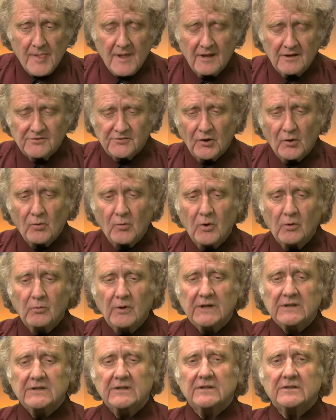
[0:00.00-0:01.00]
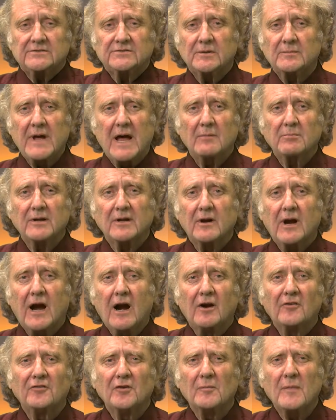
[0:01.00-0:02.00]
So what
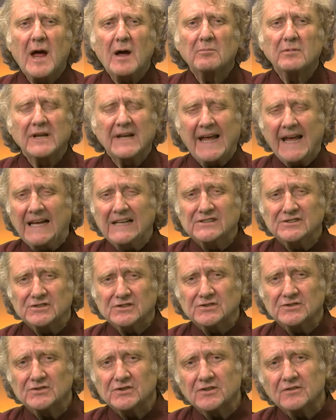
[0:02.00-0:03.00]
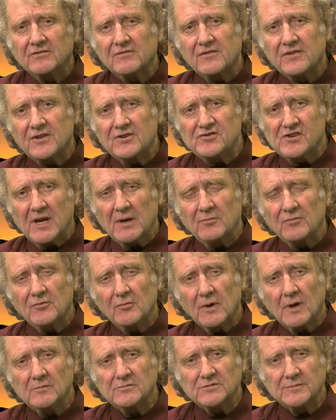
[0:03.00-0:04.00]
are some applications of the James
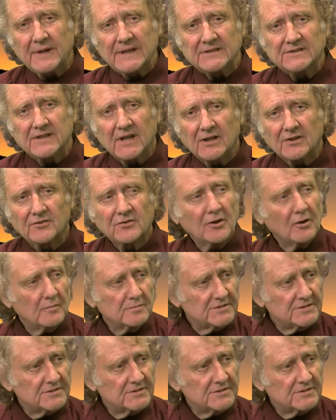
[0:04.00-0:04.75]
Webb Space Telescope,